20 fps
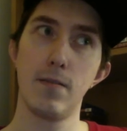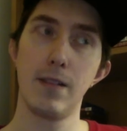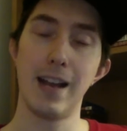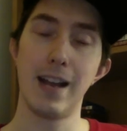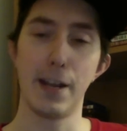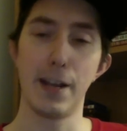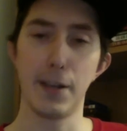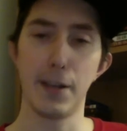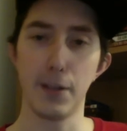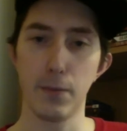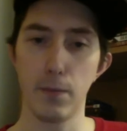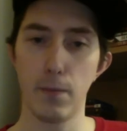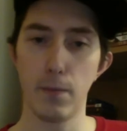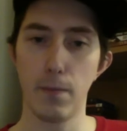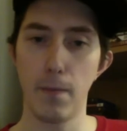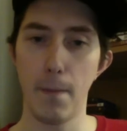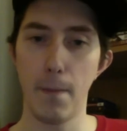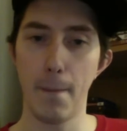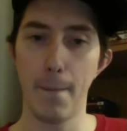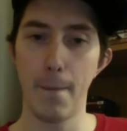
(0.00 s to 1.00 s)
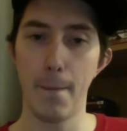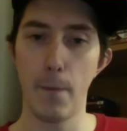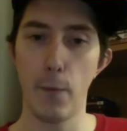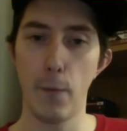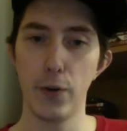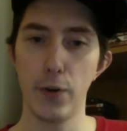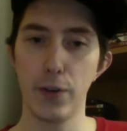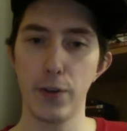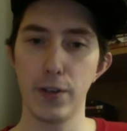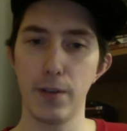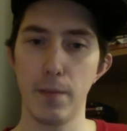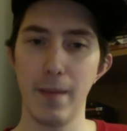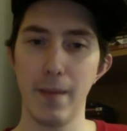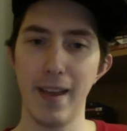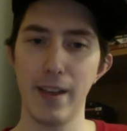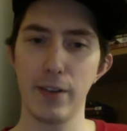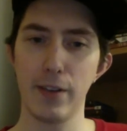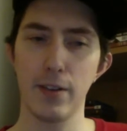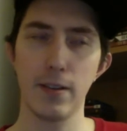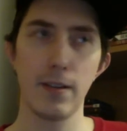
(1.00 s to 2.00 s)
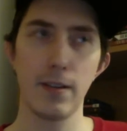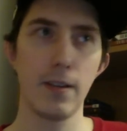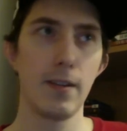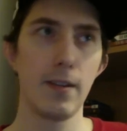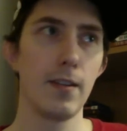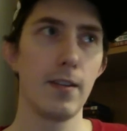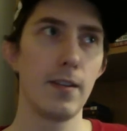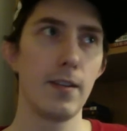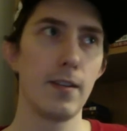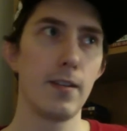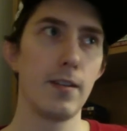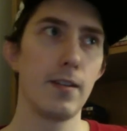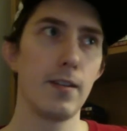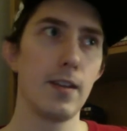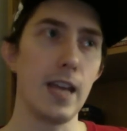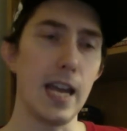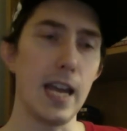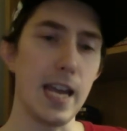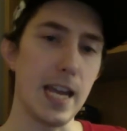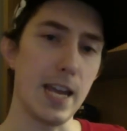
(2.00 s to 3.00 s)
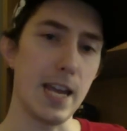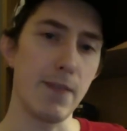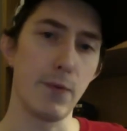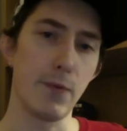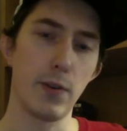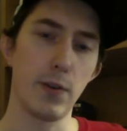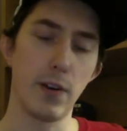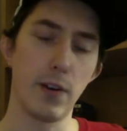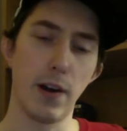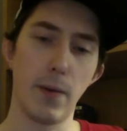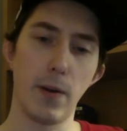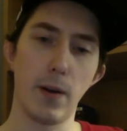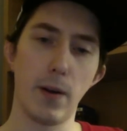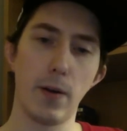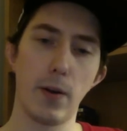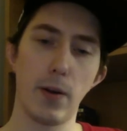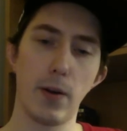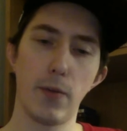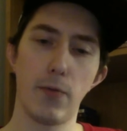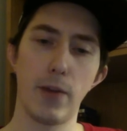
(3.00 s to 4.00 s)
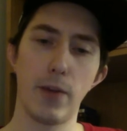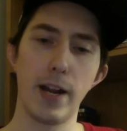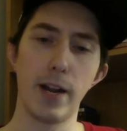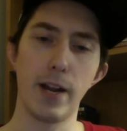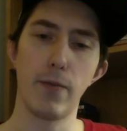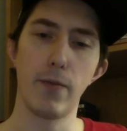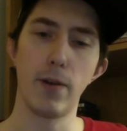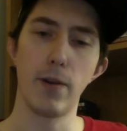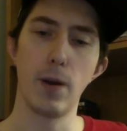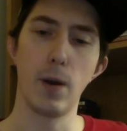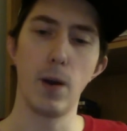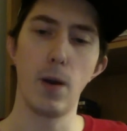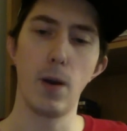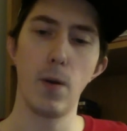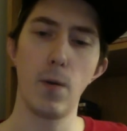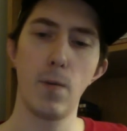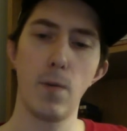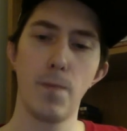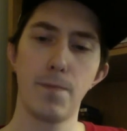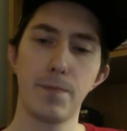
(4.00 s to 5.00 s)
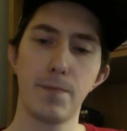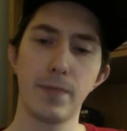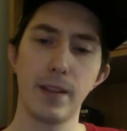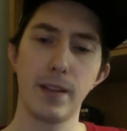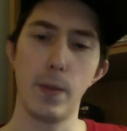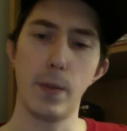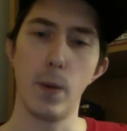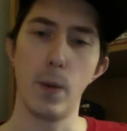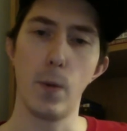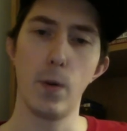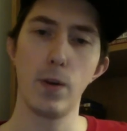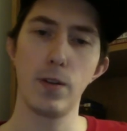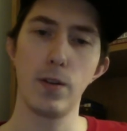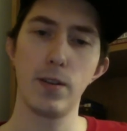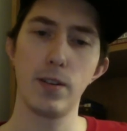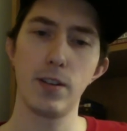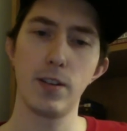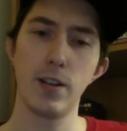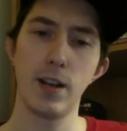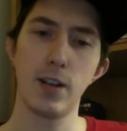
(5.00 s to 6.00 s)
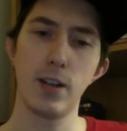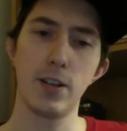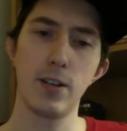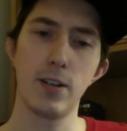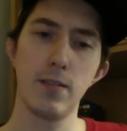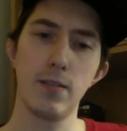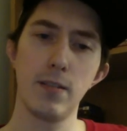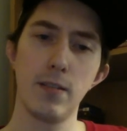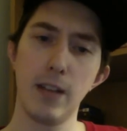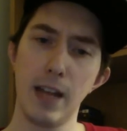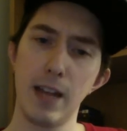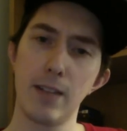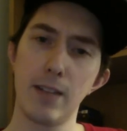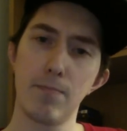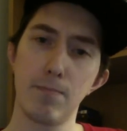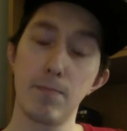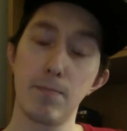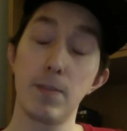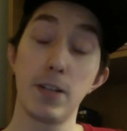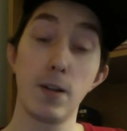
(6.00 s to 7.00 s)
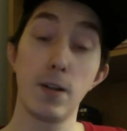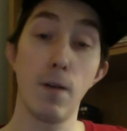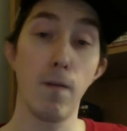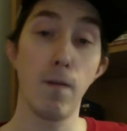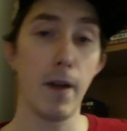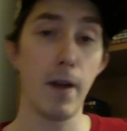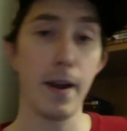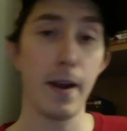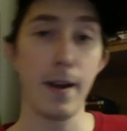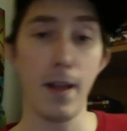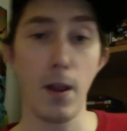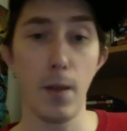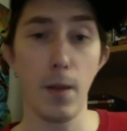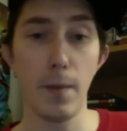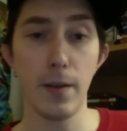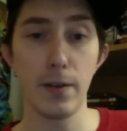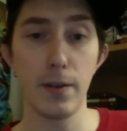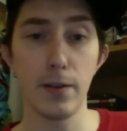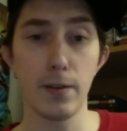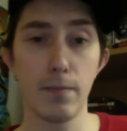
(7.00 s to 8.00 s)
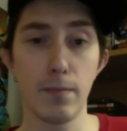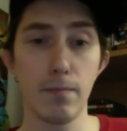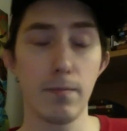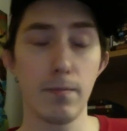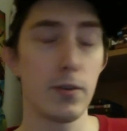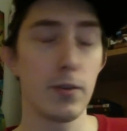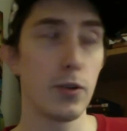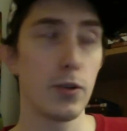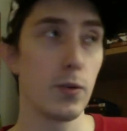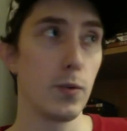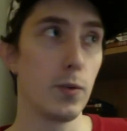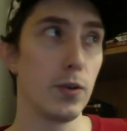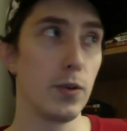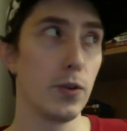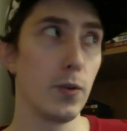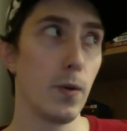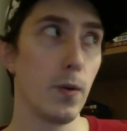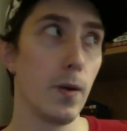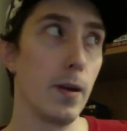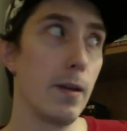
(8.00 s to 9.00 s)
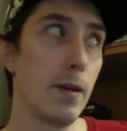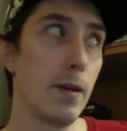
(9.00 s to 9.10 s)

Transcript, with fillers: I guess, worst to best, even where I would rank real low in the worst section, I still find elements to enjoy,